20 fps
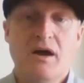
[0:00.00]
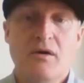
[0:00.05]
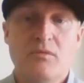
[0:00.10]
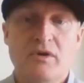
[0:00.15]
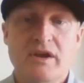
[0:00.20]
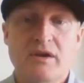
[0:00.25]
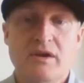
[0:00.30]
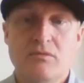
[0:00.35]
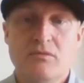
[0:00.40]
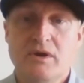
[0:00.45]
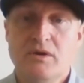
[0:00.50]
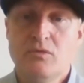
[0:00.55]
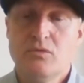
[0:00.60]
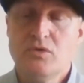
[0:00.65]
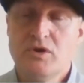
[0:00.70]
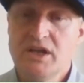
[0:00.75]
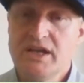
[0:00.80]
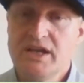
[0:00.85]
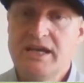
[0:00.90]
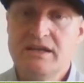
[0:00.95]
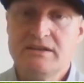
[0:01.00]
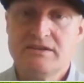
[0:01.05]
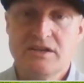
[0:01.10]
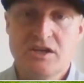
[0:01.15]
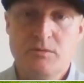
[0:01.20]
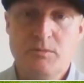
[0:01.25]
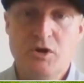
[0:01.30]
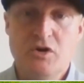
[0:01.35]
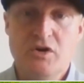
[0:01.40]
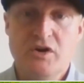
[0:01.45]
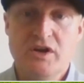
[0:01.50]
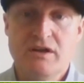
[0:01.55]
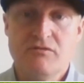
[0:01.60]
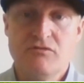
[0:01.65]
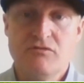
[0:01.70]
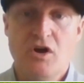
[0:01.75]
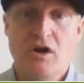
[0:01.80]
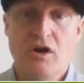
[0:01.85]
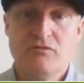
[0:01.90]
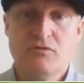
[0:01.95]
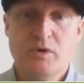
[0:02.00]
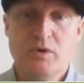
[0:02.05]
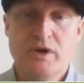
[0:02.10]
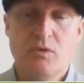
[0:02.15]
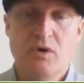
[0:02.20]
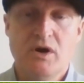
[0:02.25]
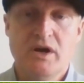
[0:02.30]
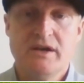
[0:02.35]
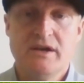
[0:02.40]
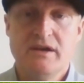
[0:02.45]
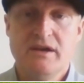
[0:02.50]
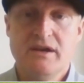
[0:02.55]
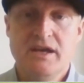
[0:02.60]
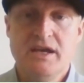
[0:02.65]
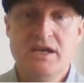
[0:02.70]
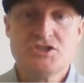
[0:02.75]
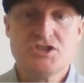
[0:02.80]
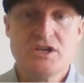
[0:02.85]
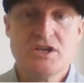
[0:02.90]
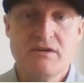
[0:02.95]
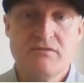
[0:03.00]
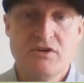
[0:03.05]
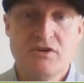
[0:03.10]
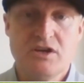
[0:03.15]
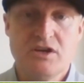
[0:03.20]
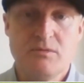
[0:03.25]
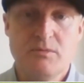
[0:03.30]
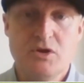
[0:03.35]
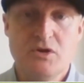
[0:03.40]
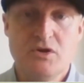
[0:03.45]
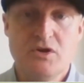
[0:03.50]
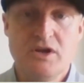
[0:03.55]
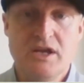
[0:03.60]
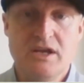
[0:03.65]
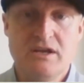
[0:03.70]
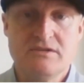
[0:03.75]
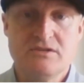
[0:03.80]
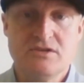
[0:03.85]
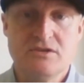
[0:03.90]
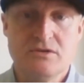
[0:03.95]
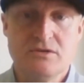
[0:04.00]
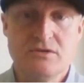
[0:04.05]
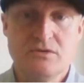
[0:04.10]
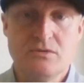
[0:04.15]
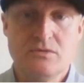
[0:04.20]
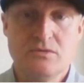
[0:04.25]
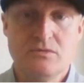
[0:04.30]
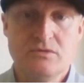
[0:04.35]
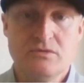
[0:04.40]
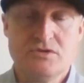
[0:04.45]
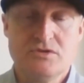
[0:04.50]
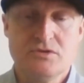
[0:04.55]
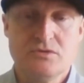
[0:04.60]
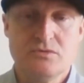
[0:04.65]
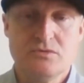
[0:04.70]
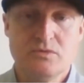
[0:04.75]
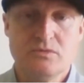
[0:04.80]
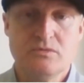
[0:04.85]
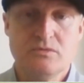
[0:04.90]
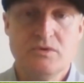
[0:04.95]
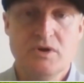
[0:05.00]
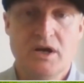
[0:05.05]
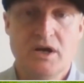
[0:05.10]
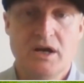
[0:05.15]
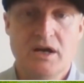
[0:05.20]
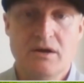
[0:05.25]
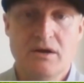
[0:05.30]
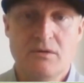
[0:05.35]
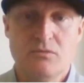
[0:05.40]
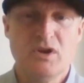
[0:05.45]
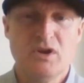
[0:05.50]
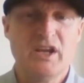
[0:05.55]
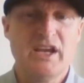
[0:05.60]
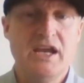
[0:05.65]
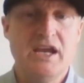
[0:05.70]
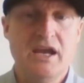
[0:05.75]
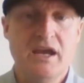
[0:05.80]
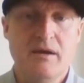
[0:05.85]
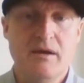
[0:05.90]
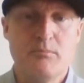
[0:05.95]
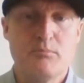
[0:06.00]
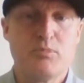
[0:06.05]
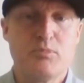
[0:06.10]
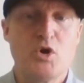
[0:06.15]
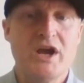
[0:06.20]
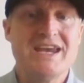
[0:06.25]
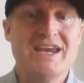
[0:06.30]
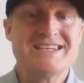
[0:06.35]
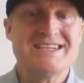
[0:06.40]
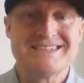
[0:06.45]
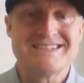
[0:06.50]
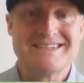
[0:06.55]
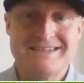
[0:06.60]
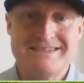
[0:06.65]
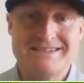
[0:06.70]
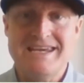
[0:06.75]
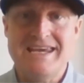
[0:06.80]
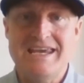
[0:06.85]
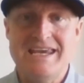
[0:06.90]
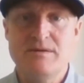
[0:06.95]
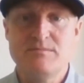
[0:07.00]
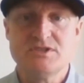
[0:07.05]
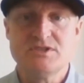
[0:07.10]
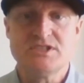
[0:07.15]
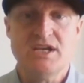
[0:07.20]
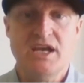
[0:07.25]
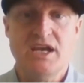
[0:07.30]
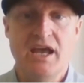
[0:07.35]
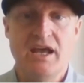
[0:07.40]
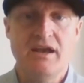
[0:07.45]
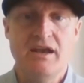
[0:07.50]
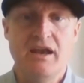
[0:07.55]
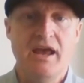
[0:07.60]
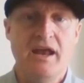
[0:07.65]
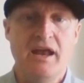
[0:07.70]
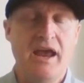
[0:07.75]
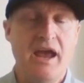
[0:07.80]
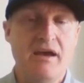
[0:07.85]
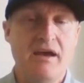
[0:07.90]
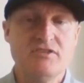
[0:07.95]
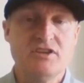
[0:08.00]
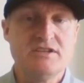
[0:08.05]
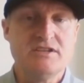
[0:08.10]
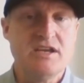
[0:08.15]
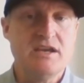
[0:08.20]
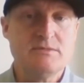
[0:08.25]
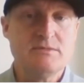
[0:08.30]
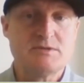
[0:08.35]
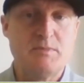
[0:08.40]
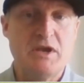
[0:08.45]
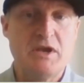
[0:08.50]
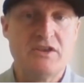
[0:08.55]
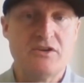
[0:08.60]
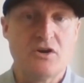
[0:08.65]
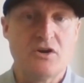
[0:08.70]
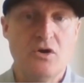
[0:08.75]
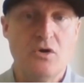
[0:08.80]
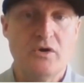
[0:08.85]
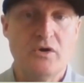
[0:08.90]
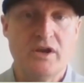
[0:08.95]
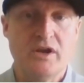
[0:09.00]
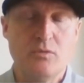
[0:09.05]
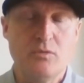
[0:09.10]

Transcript: We really get the community involved. We want each and every community to really embrace the teams and have the teams be their own.